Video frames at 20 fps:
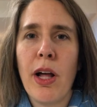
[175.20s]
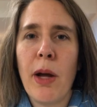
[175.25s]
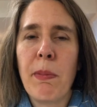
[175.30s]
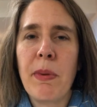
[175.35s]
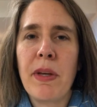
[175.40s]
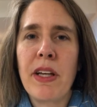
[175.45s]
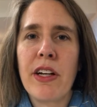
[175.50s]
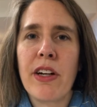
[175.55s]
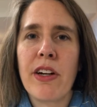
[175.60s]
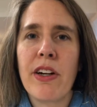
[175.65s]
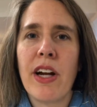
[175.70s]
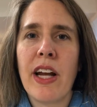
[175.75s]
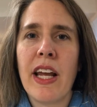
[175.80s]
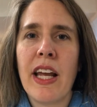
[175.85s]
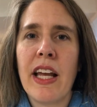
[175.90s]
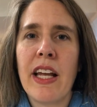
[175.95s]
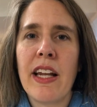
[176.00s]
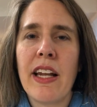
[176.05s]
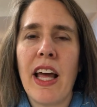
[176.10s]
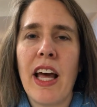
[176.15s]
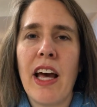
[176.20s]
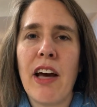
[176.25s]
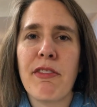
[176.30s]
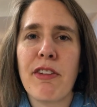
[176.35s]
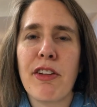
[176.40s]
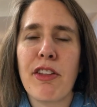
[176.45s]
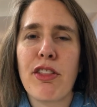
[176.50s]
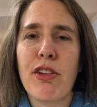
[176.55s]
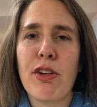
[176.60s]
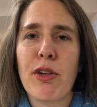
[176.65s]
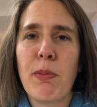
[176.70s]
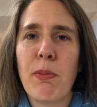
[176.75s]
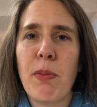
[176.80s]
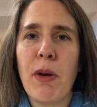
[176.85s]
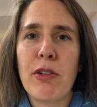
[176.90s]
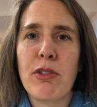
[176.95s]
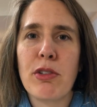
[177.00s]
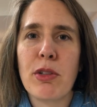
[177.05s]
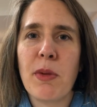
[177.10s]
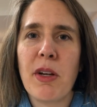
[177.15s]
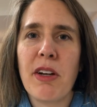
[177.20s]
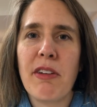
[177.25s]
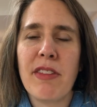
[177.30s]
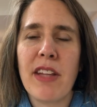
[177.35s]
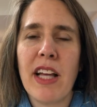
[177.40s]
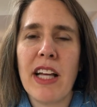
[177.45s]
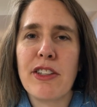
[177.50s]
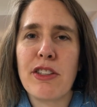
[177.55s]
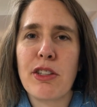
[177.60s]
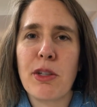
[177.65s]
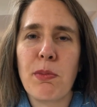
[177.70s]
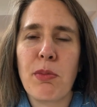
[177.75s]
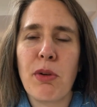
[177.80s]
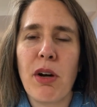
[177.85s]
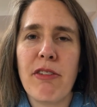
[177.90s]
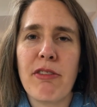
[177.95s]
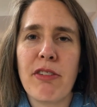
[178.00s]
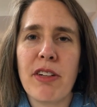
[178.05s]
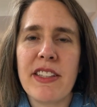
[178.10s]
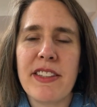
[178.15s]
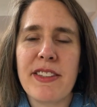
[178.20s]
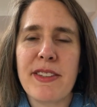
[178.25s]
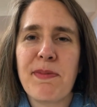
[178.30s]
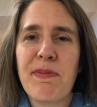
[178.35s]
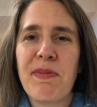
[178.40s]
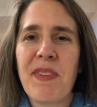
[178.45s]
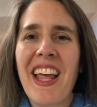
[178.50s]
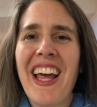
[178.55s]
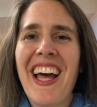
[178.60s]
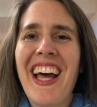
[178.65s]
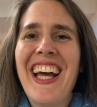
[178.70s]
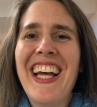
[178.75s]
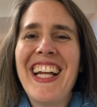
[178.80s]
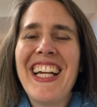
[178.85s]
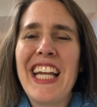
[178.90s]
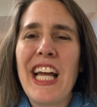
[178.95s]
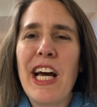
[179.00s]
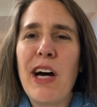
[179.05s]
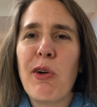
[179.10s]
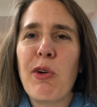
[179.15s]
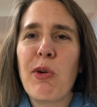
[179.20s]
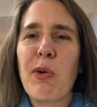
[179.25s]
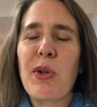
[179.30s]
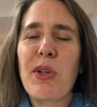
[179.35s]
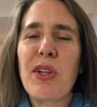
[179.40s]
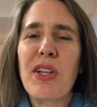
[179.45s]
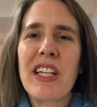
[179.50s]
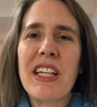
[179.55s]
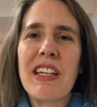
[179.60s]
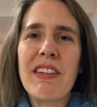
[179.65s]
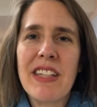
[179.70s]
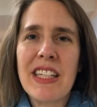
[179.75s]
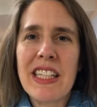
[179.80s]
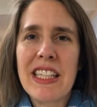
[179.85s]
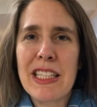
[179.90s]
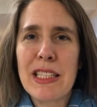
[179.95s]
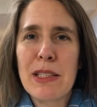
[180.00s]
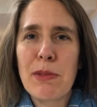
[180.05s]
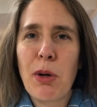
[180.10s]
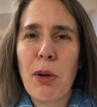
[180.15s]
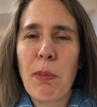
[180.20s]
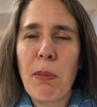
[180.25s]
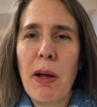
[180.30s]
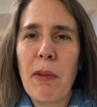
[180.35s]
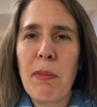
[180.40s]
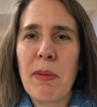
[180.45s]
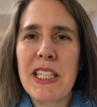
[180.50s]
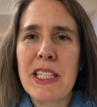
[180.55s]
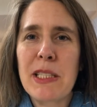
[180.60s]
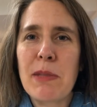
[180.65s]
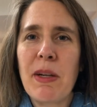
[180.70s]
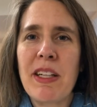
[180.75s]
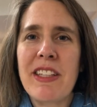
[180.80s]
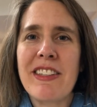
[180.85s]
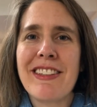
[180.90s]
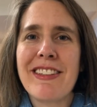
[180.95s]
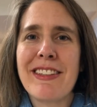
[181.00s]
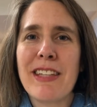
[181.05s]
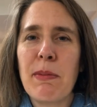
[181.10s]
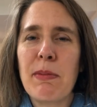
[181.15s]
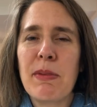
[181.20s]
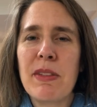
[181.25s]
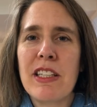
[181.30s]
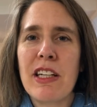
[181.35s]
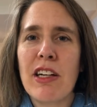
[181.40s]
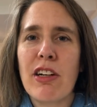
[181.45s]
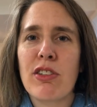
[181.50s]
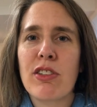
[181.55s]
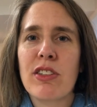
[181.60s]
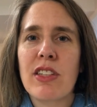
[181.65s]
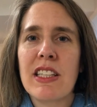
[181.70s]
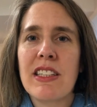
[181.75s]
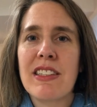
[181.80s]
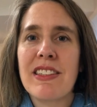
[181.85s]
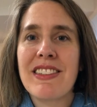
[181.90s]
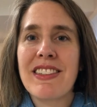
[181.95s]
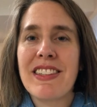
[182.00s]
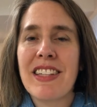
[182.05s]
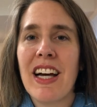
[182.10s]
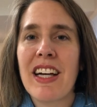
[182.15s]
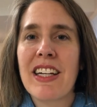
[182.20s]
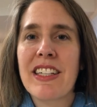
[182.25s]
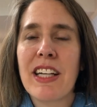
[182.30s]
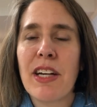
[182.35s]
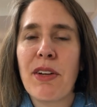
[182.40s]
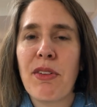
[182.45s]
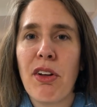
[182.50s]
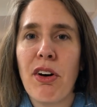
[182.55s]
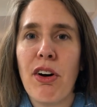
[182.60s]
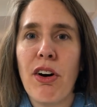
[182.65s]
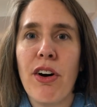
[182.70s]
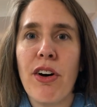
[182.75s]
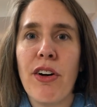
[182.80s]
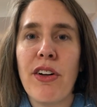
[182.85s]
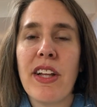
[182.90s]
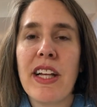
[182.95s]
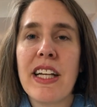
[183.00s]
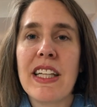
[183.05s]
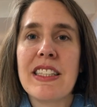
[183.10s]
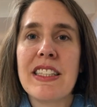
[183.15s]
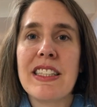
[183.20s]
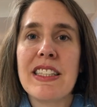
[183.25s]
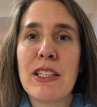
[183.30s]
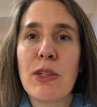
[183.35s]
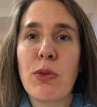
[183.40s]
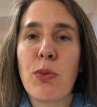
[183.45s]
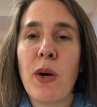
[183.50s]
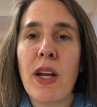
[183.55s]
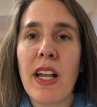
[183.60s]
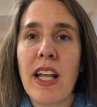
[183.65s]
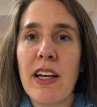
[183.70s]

up here and have a third bedroom if that's your preference. Now, leaving these more public spaces upstairs, let's tuck down the hall and see what